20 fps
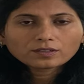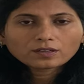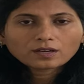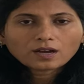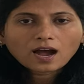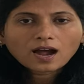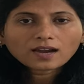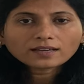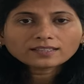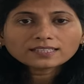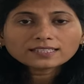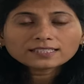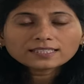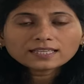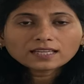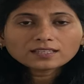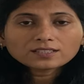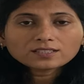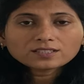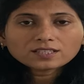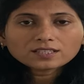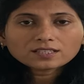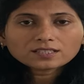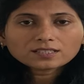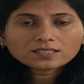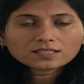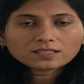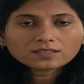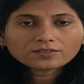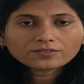Are the
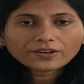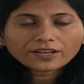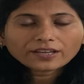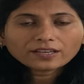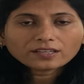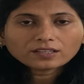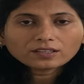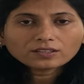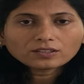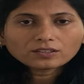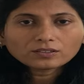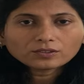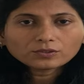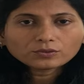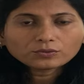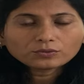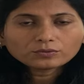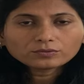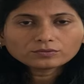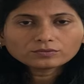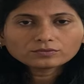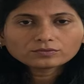senses reigning you?